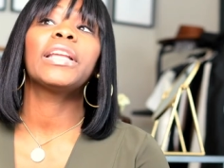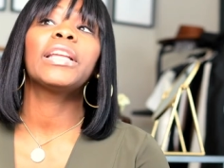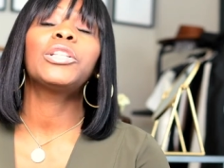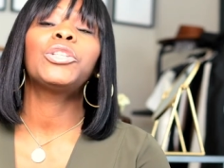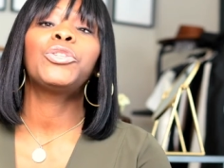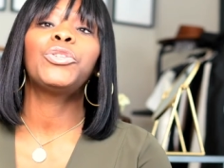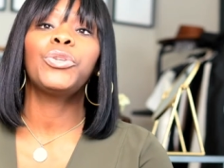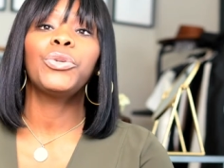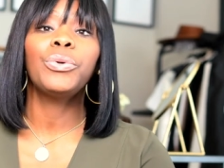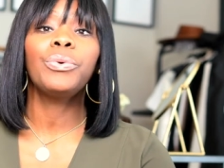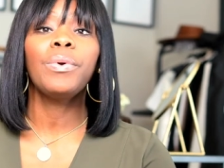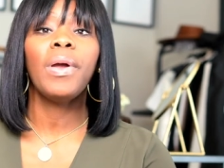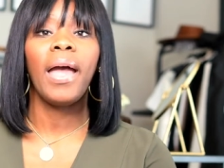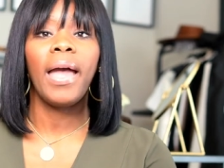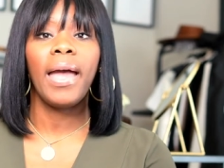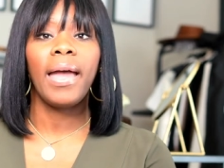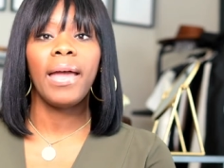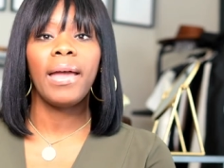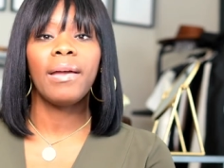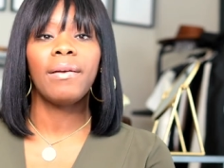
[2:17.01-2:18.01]
they do
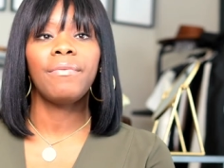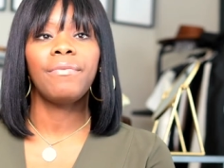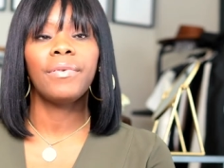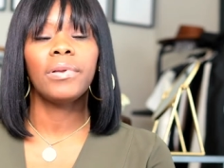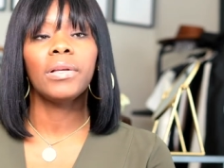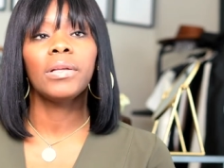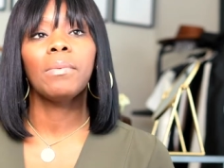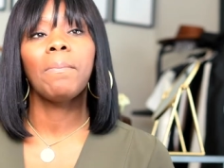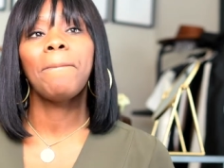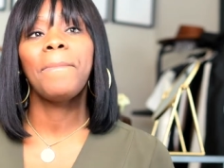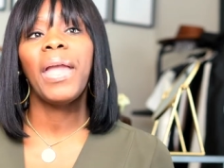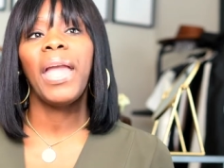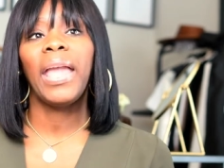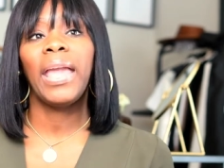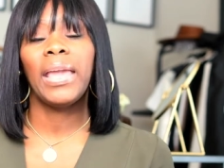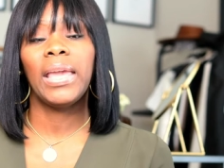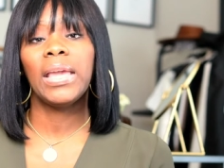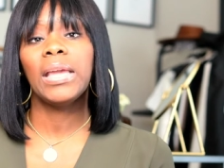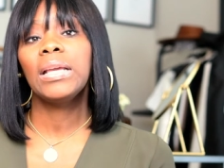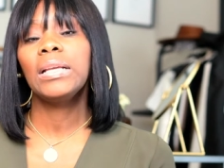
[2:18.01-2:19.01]
have
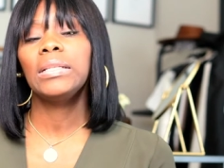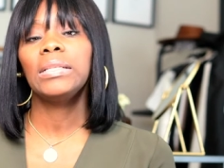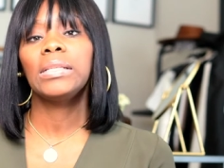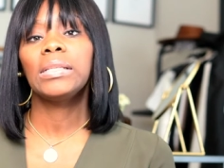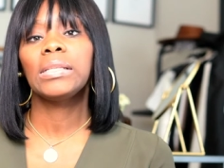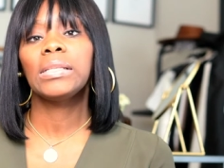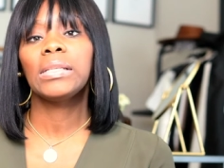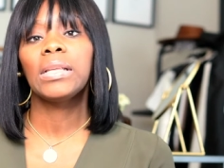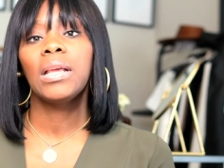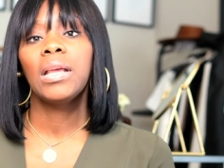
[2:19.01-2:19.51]
pants